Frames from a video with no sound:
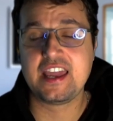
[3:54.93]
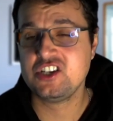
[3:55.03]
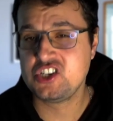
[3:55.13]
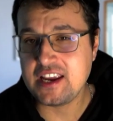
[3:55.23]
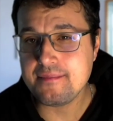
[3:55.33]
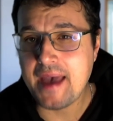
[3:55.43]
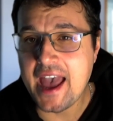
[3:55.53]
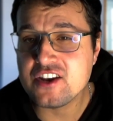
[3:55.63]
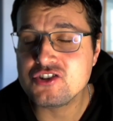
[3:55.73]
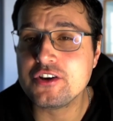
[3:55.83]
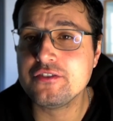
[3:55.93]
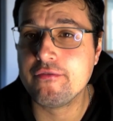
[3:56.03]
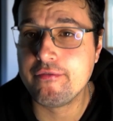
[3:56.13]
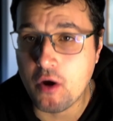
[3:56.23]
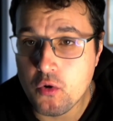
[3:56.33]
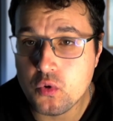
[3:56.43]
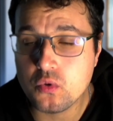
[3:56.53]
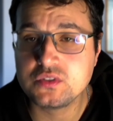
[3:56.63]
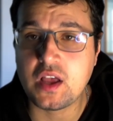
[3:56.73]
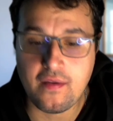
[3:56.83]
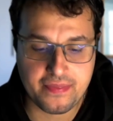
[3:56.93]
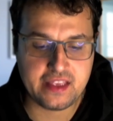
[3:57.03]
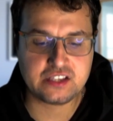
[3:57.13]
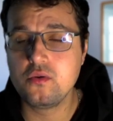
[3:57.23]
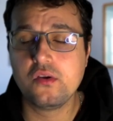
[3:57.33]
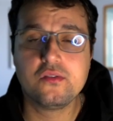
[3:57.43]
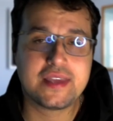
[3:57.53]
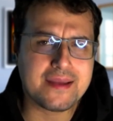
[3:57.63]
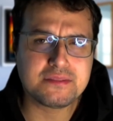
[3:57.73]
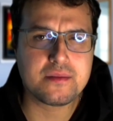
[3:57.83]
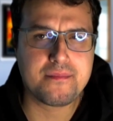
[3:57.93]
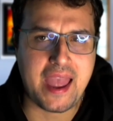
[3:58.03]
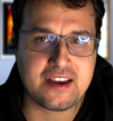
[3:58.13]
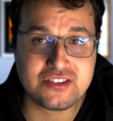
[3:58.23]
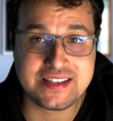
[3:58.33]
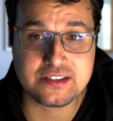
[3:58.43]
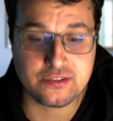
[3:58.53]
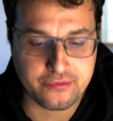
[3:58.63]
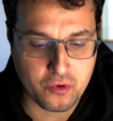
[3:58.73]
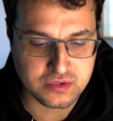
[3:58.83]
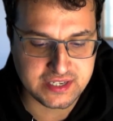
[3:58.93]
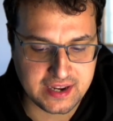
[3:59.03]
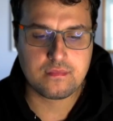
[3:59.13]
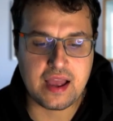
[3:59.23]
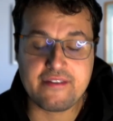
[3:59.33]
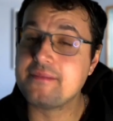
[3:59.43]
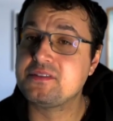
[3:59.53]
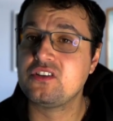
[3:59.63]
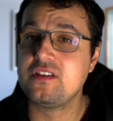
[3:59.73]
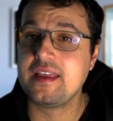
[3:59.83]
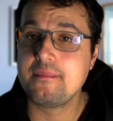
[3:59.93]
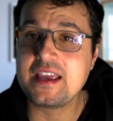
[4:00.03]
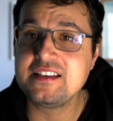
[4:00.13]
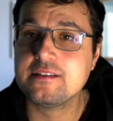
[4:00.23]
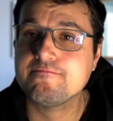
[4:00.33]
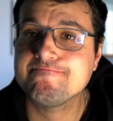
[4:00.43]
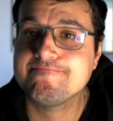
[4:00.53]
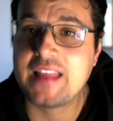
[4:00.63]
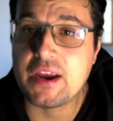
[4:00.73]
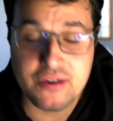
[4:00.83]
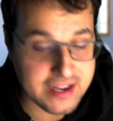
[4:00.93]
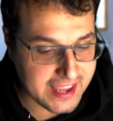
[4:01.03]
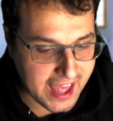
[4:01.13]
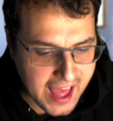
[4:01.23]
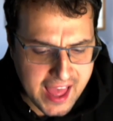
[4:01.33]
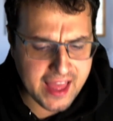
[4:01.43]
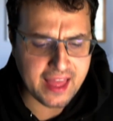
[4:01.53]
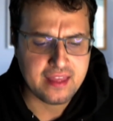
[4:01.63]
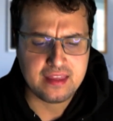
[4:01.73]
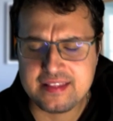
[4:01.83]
And Gene Pageau's vocals on this, who came to the band in 2014, are absolutely amazing. They really are.